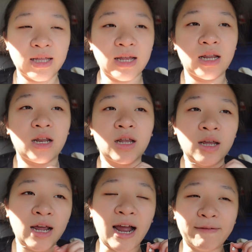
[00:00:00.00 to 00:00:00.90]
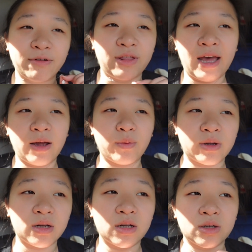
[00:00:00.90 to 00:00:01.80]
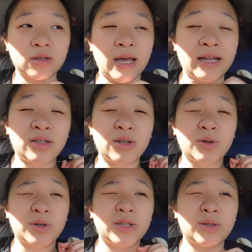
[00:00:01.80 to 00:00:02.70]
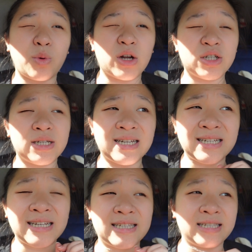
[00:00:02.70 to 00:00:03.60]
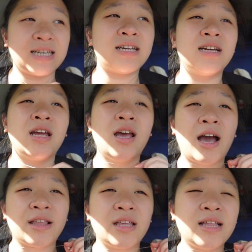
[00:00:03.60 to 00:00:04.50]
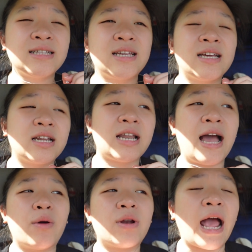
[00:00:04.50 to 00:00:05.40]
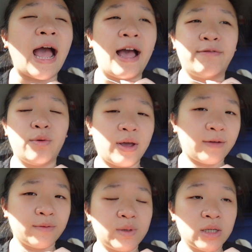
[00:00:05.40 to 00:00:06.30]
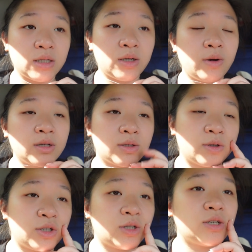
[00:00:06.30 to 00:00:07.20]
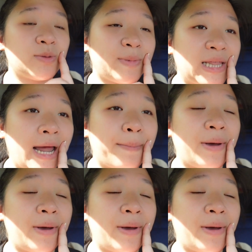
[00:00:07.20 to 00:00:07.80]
then After that, we're gonna head towards Washington, D C. I think that's like an hour and a half away from Shenandoah, so it shouldn't be that